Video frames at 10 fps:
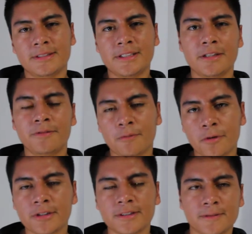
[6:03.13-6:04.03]
see if it
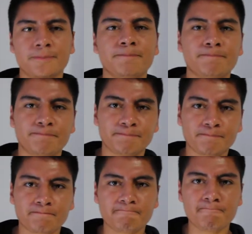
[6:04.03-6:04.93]
works.
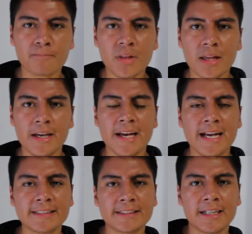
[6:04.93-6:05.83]
It
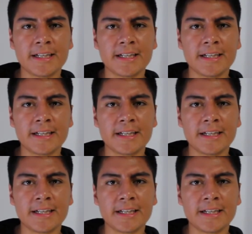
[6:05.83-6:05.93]
has